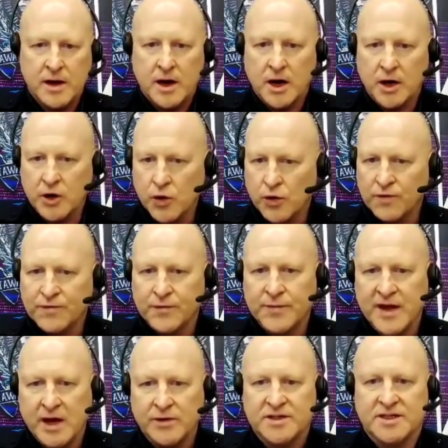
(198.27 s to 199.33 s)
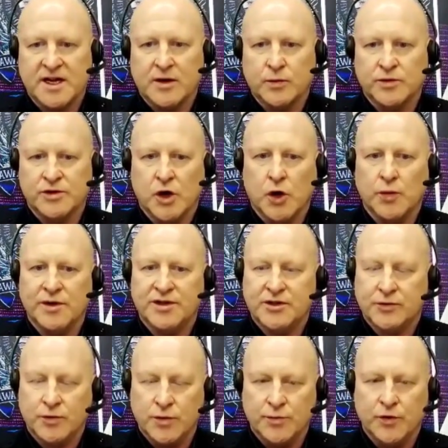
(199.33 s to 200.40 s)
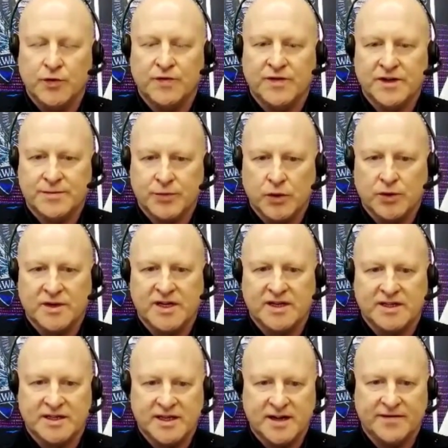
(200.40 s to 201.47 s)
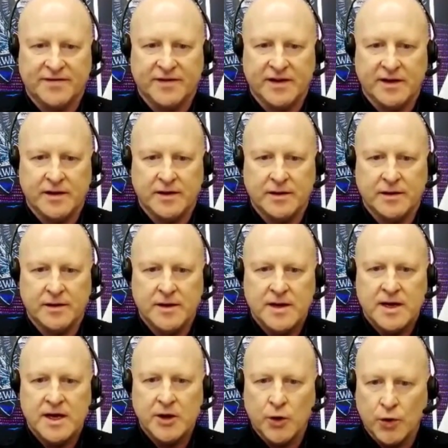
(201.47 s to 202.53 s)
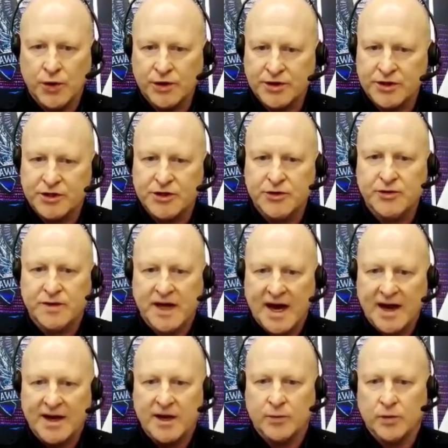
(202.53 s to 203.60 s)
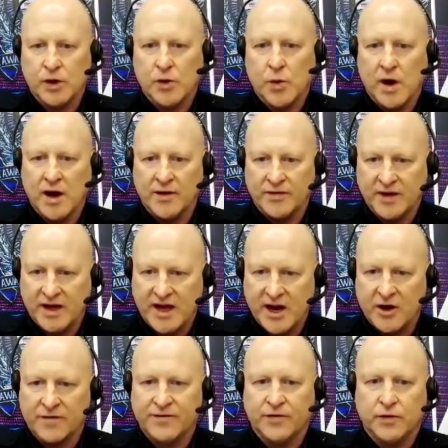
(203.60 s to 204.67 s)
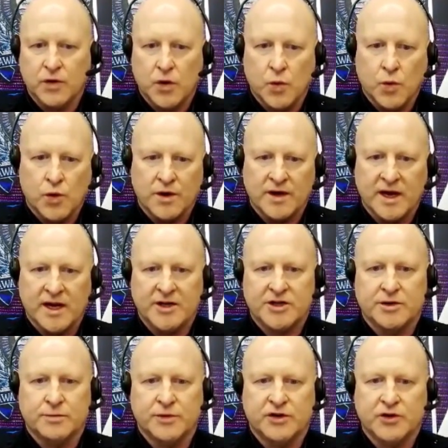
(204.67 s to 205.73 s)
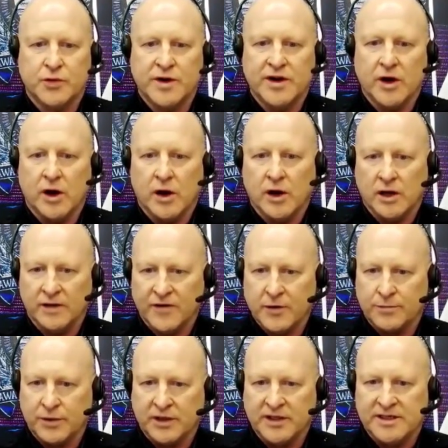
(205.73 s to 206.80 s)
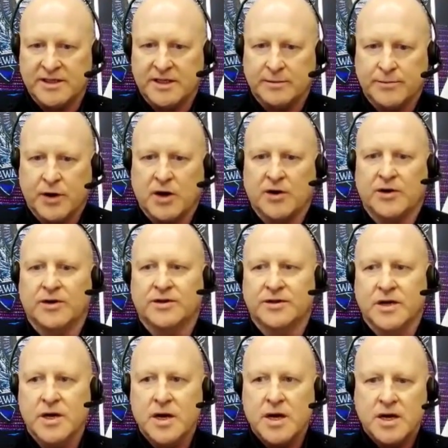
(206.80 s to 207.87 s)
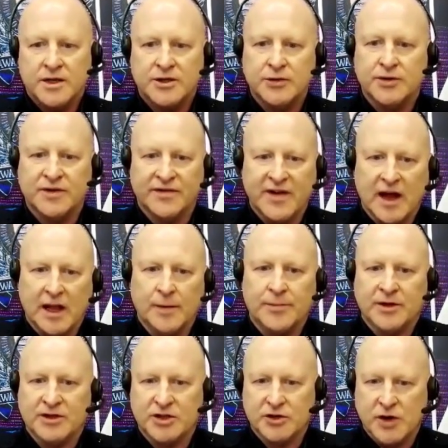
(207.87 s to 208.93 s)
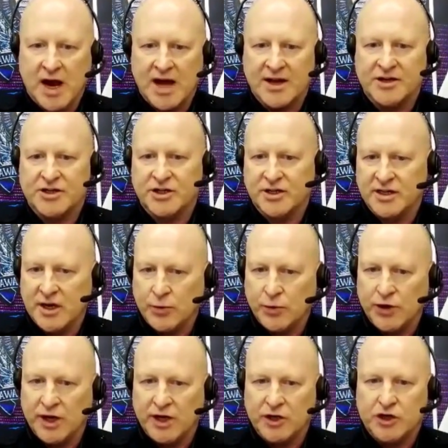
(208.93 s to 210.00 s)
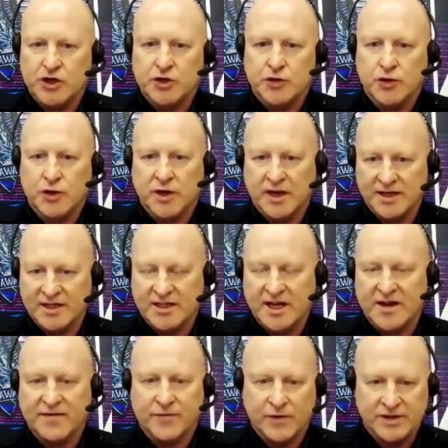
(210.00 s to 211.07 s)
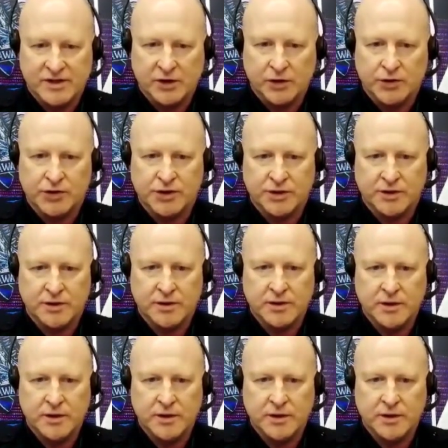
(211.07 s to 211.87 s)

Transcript: Our goal from the outset was always to remove this protest safely. In order to do that, it required the careful coordination between all of our policing partners to develop a strategy that would ensure a safe resolution.